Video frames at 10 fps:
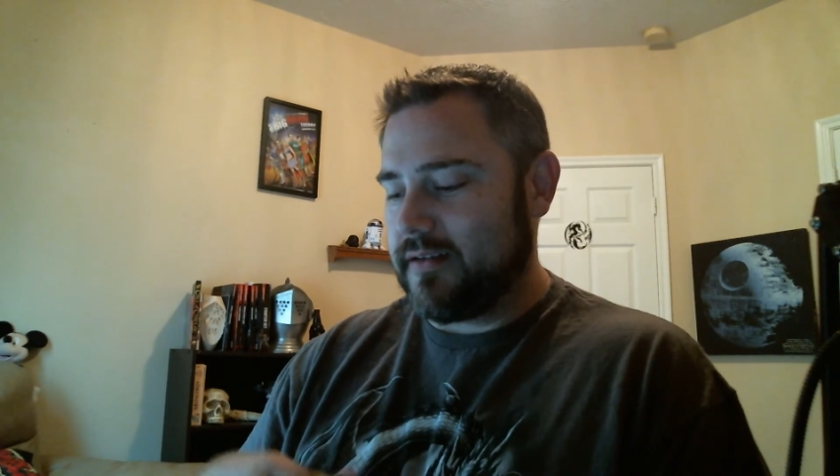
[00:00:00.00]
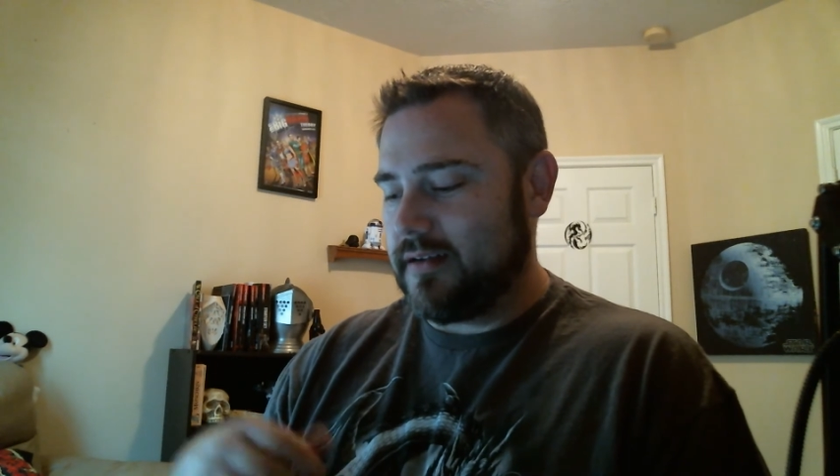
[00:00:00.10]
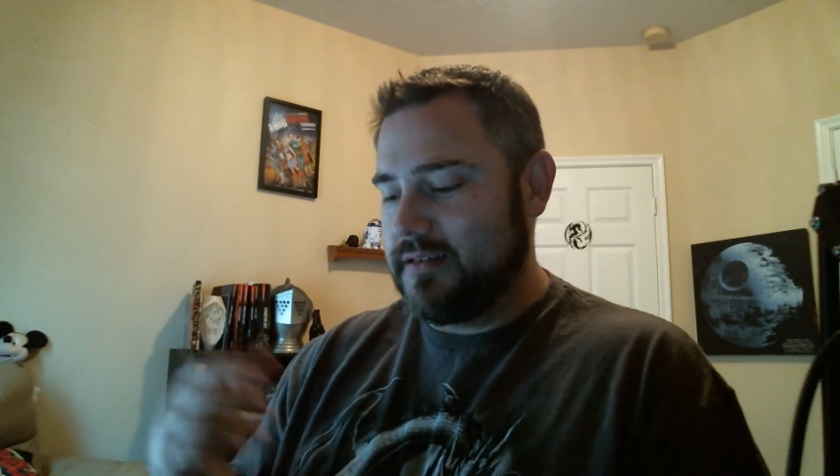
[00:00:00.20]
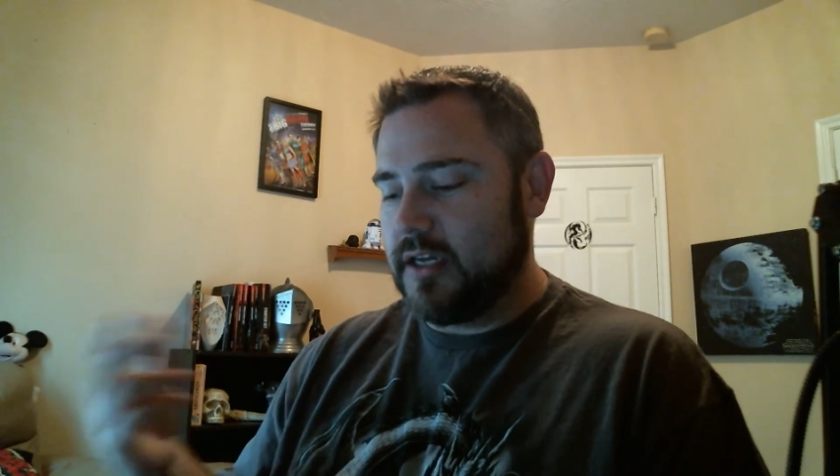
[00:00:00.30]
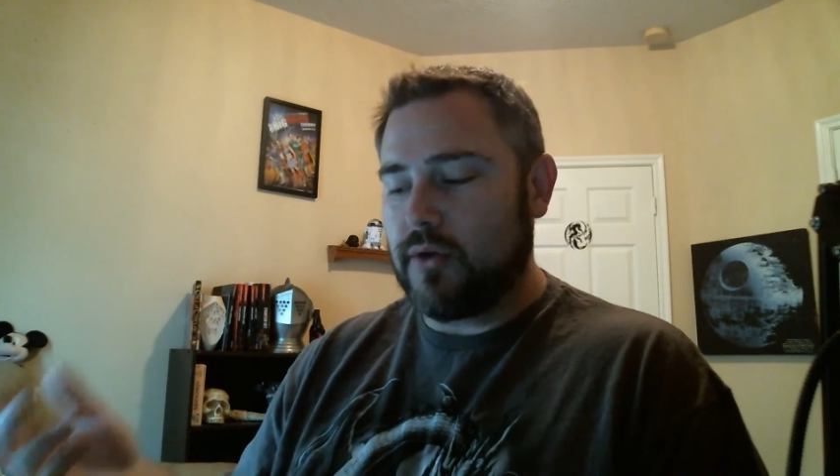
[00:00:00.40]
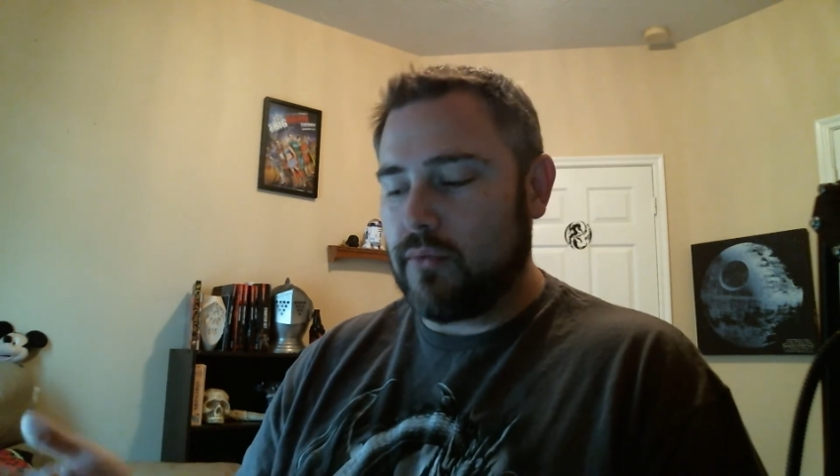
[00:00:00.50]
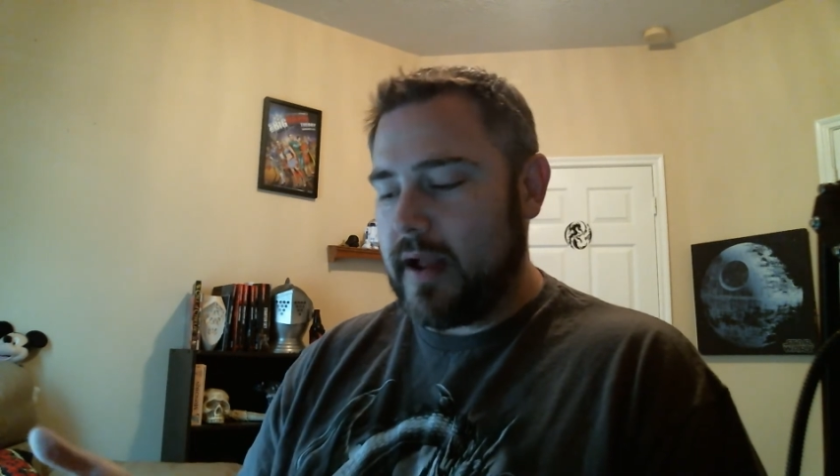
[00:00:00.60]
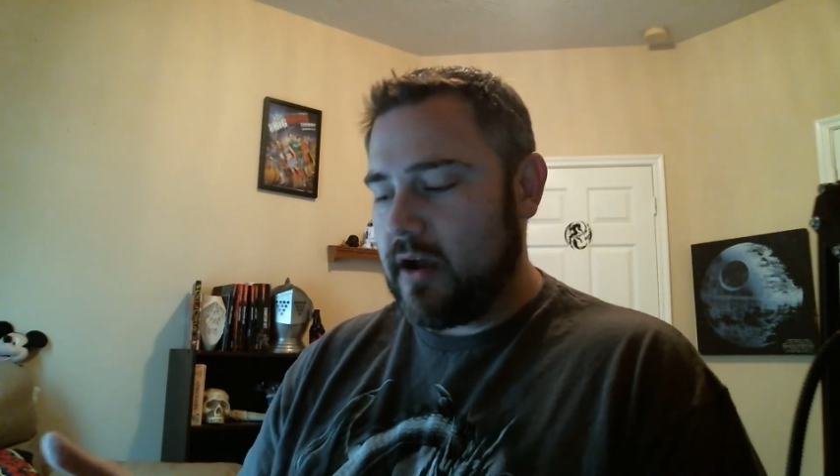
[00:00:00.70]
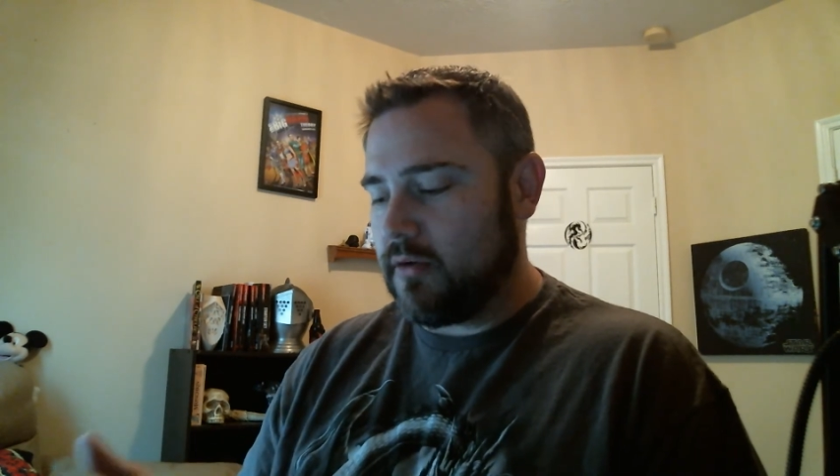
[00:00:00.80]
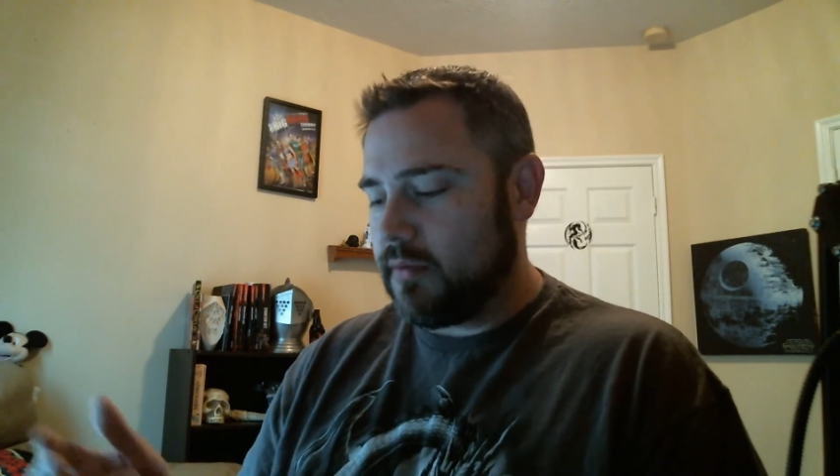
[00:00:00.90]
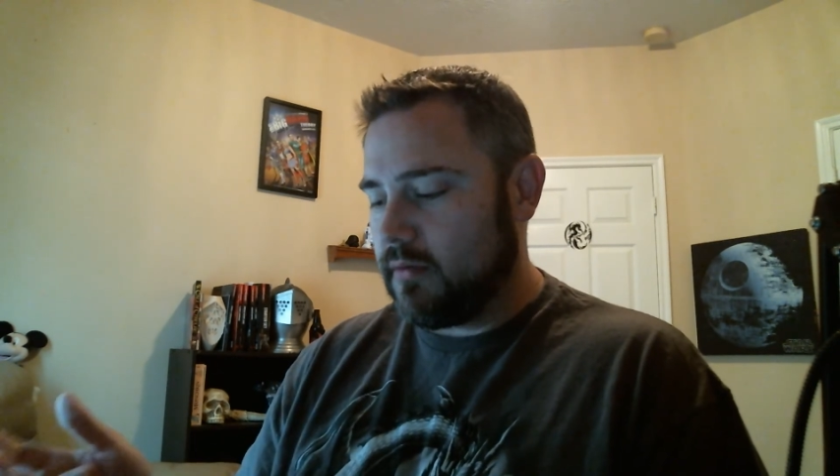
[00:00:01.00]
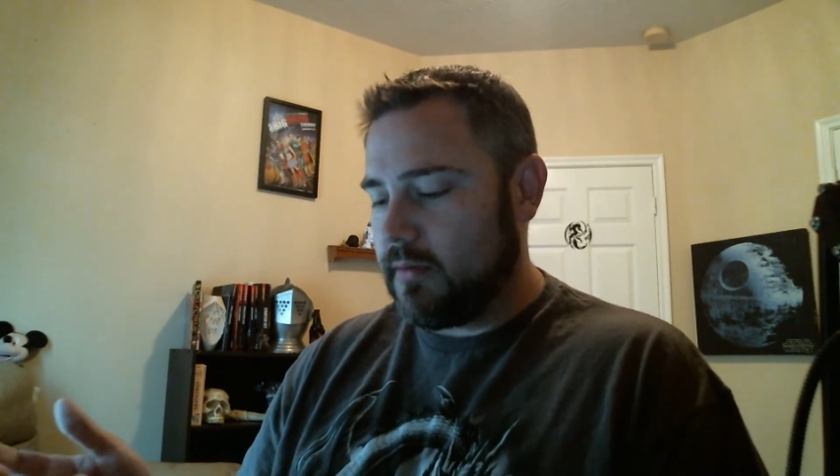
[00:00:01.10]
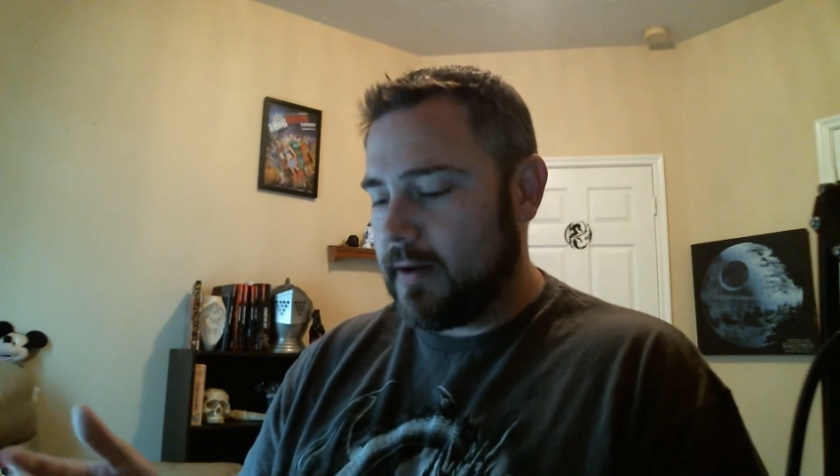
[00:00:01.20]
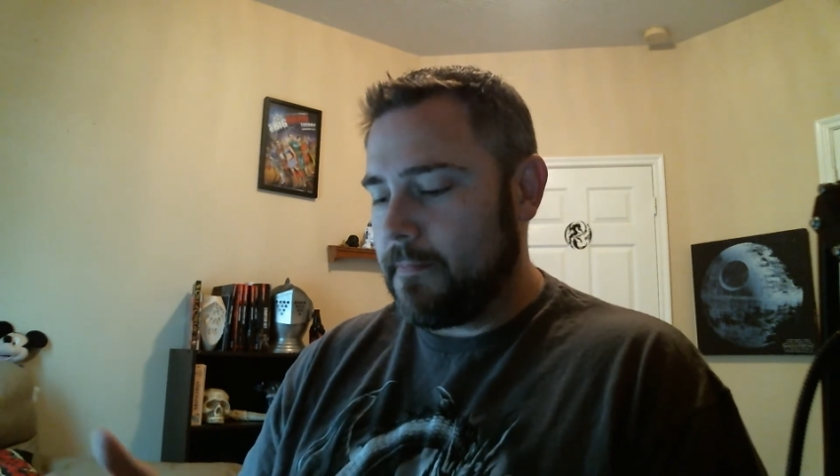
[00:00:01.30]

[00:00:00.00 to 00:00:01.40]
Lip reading: a dud round, blah, blah, blah.